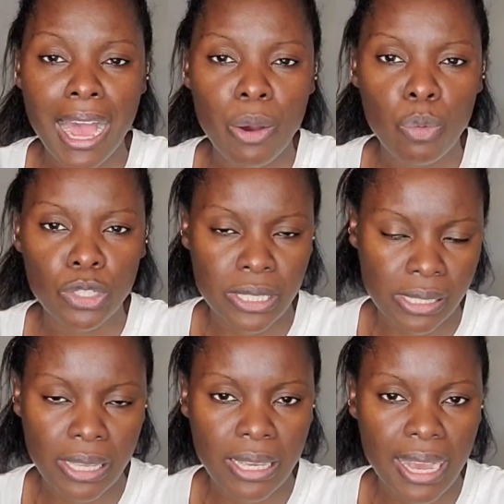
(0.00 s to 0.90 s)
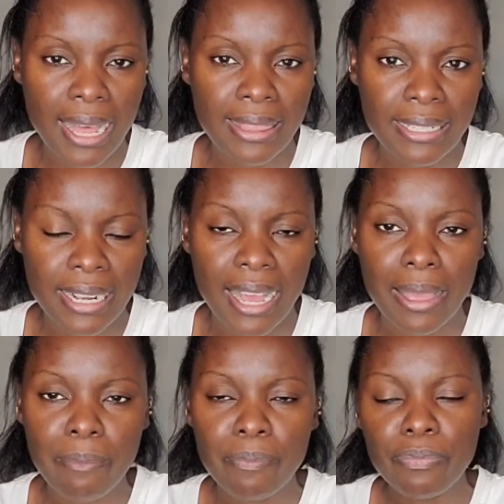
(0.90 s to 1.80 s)
I was seeing at the
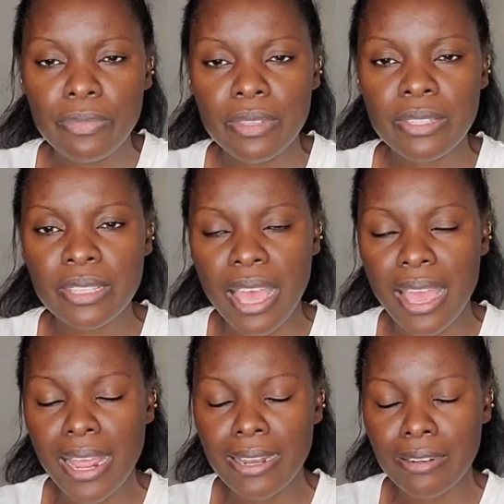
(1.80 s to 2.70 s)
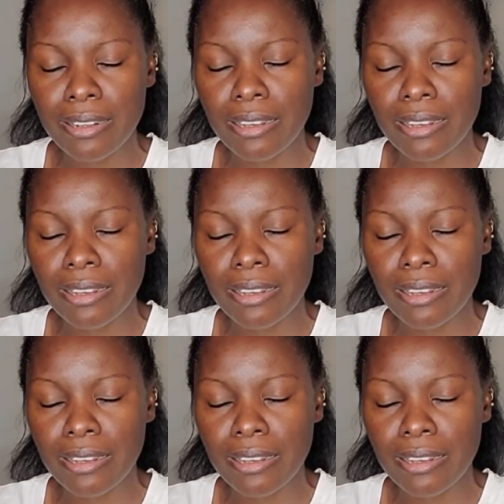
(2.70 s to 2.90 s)
time said,